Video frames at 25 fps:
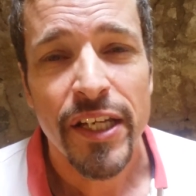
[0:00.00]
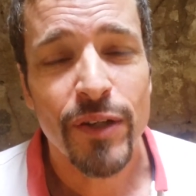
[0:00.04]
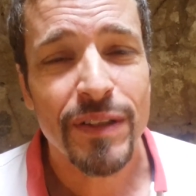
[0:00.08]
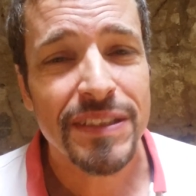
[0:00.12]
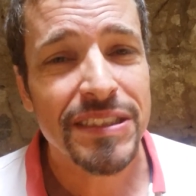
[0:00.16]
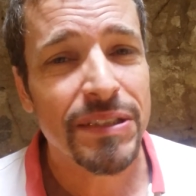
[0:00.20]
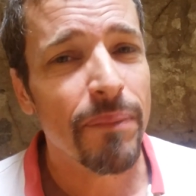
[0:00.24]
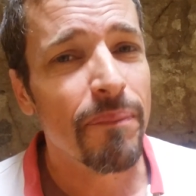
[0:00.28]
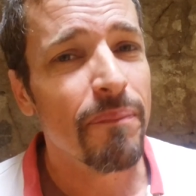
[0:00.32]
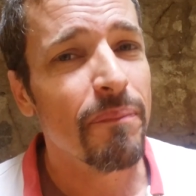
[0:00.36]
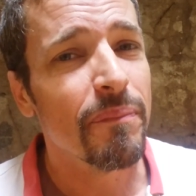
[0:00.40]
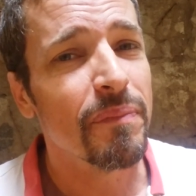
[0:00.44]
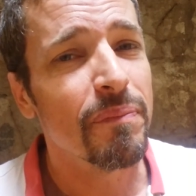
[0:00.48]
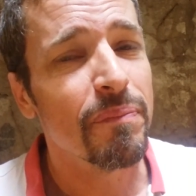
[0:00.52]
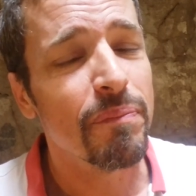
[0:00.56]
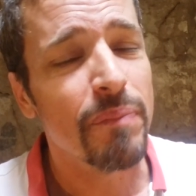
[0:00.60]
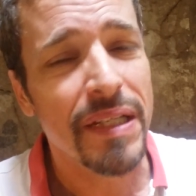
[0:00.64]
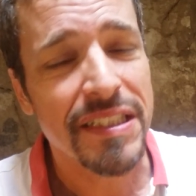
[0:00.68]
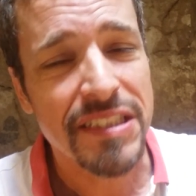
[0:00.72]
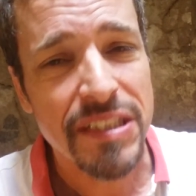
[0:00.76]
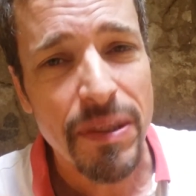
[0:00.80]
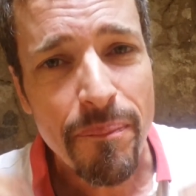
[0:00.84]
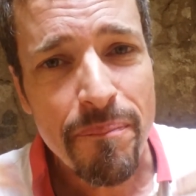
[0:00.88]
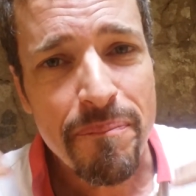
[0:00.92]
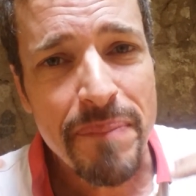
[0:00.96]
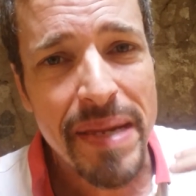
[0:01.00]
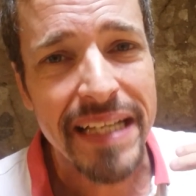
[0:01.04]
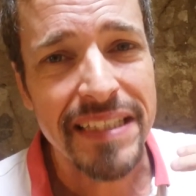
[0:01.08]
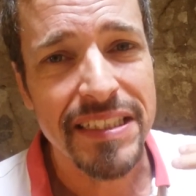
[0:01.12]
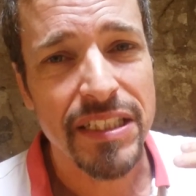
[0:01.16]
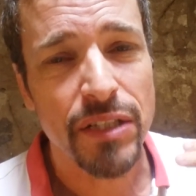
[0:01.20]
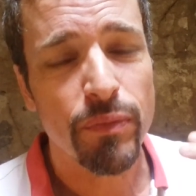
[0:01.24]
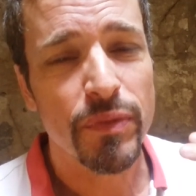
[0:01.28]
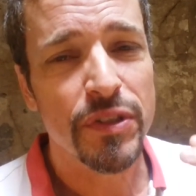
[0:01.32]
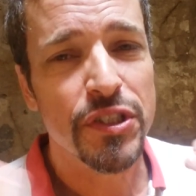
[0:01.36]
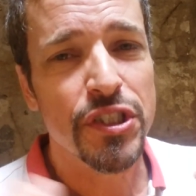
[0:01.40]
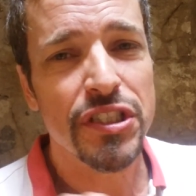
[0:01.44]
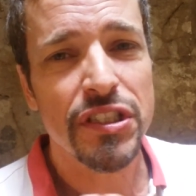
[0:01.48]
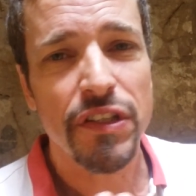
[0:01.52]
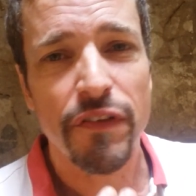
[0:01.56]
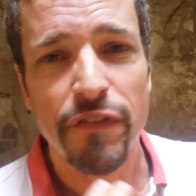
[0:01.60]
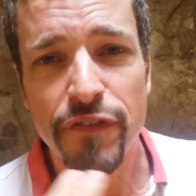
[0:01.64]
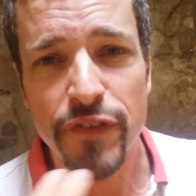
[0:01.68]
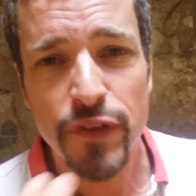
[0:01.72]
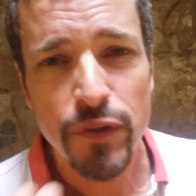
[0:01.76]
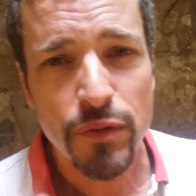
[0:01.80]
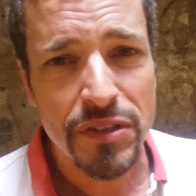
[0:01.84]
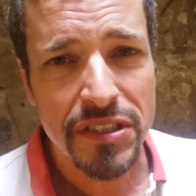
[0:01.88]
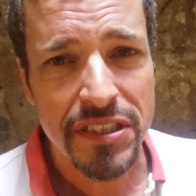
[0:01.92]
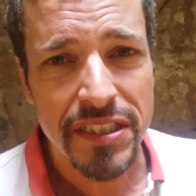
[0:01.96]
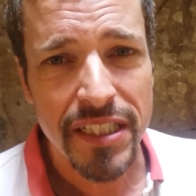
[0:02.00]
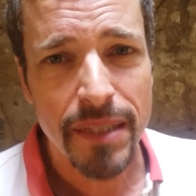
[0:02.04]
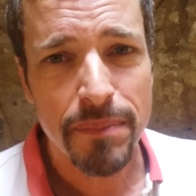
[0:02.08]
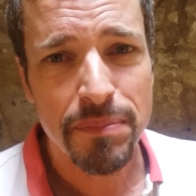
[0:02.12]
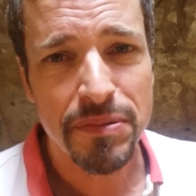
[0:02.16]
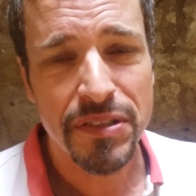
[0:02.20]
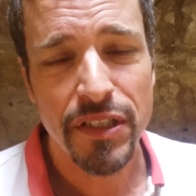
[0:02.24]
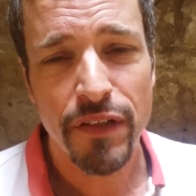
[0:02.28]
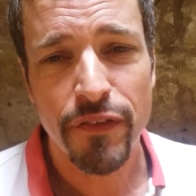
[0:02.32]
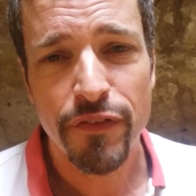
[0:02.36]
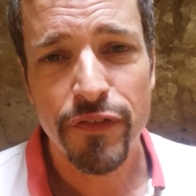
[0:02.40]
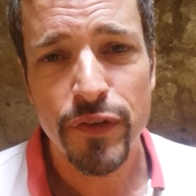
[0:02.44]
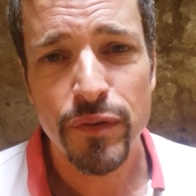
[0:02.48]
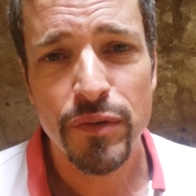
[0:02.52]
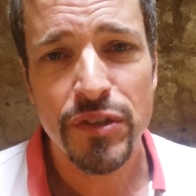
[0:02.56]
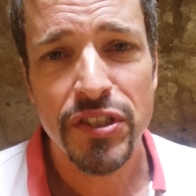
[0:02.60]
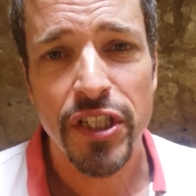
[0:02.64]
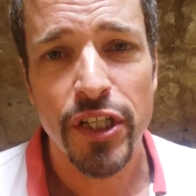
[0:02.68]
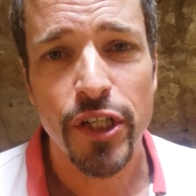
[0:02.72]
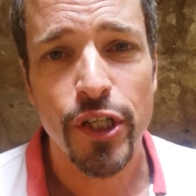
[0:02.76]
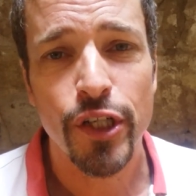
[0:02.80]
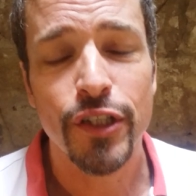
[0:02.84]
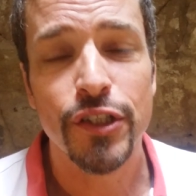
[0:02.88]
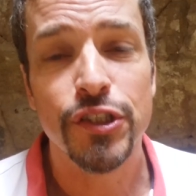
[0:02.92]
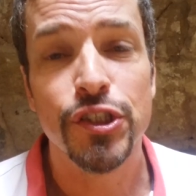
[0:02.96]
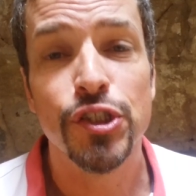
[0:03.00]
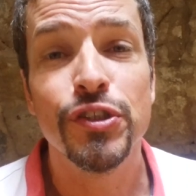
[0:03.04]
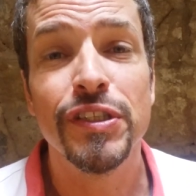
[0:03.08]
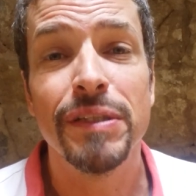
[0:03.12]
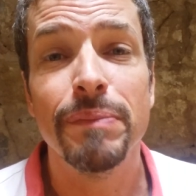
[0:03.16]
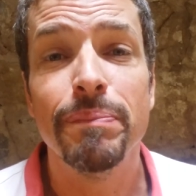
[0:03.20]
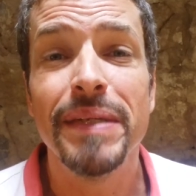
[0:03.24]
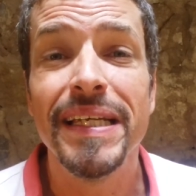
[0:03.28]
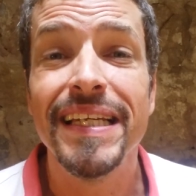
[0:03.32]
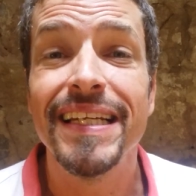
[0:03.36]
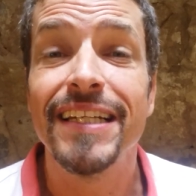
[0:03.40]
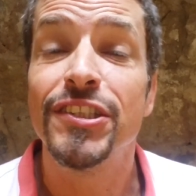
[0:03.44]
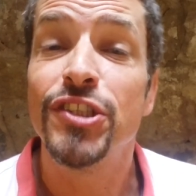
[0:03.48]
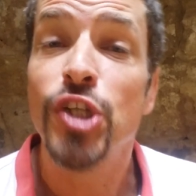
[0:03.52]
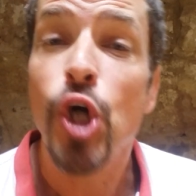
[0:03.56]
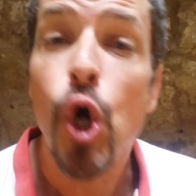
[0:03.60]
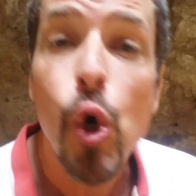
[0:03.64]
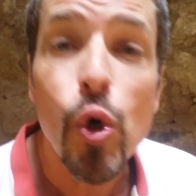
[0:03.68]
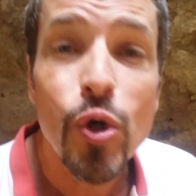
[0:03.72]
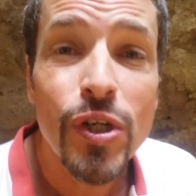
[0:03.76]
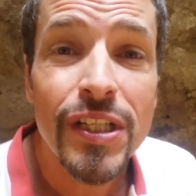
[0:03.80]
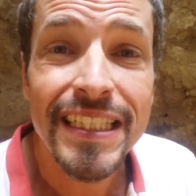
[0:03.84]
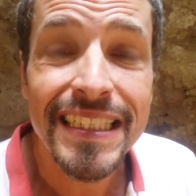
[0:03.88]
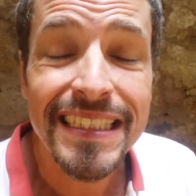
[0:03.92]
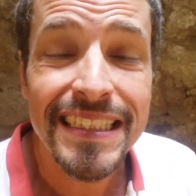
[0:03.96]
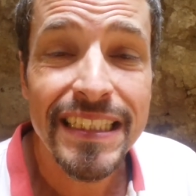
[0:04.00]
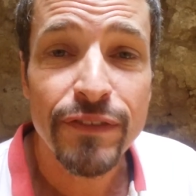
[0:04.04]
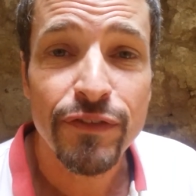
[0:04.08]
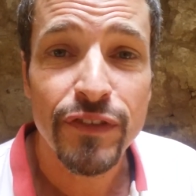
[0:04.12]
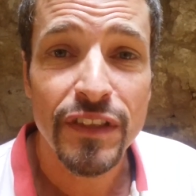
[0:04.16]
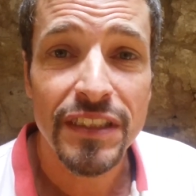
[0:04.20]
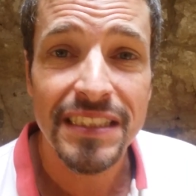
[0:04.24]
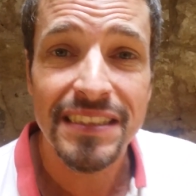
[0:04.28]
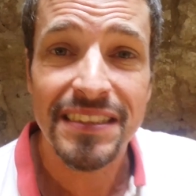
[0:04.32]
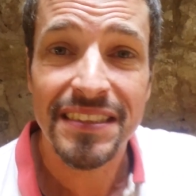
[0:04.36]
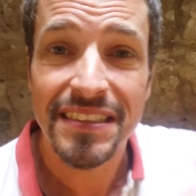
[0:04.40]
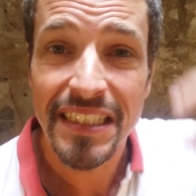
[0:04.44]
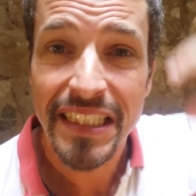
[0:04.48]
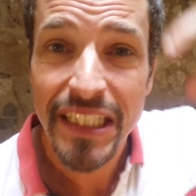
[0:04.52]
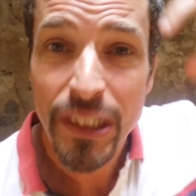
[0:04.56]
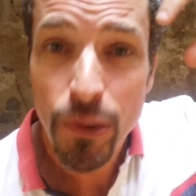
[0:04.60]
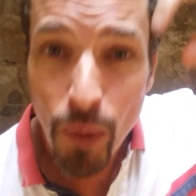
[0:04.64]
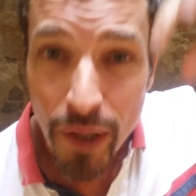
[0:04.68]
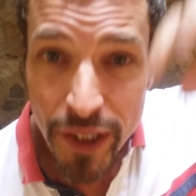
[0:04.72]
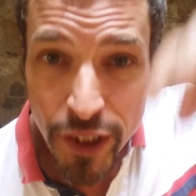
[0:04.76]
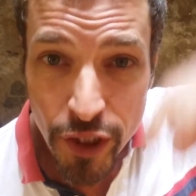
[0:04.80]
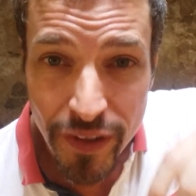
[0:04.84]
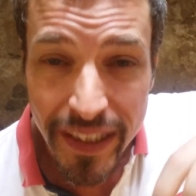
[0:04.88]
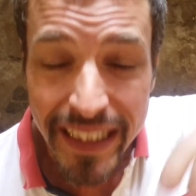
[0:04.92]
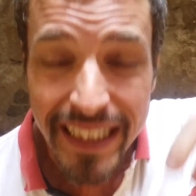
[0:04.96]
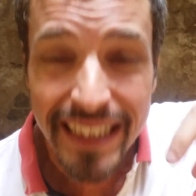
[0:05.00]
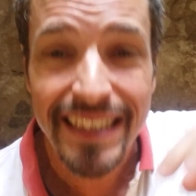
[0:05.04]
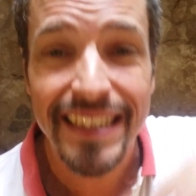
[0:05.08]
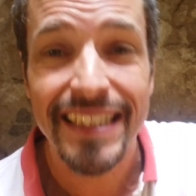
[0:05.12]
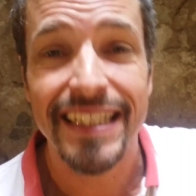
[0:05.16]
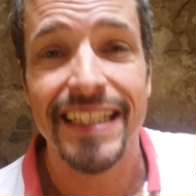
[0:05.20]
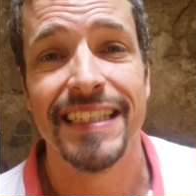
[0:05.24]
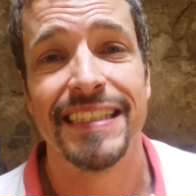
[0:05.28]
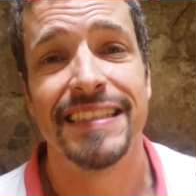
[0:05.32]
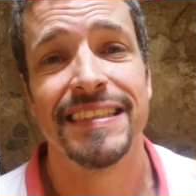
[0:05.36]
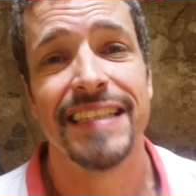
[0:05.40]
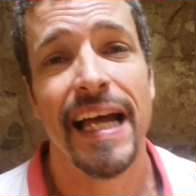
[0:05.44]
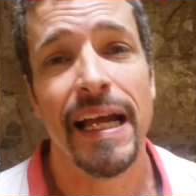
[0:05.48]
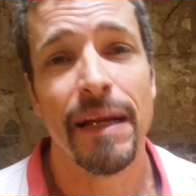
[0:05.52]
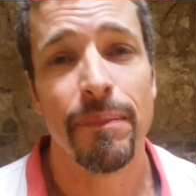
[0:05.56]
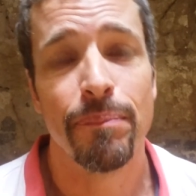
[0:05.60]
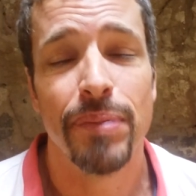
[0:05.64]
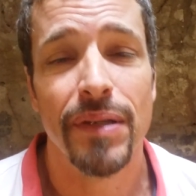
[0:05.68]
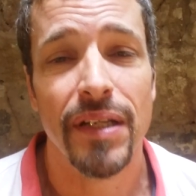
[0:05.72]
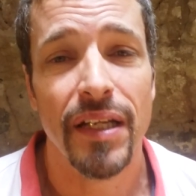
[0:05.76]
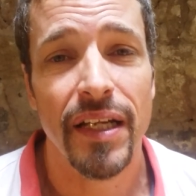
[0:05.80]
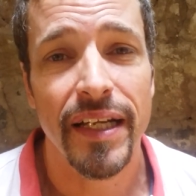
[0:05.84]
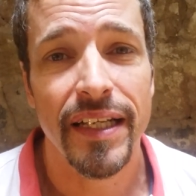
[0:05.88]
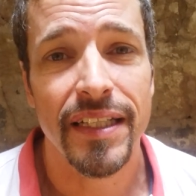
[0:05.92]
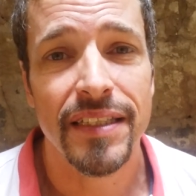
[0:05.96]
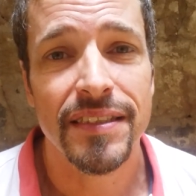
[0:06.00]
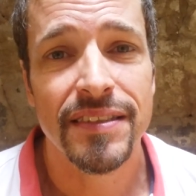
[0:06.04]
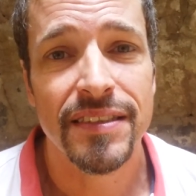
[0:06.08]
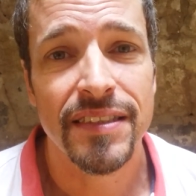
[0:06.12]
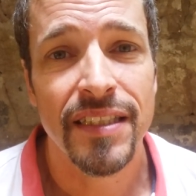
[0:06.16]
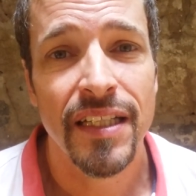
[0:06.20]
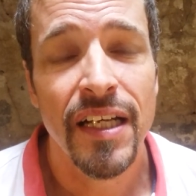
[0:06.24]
You know, it's amazing with just a few tips and a few turns, you can be in a totally different city while you're in the exact place.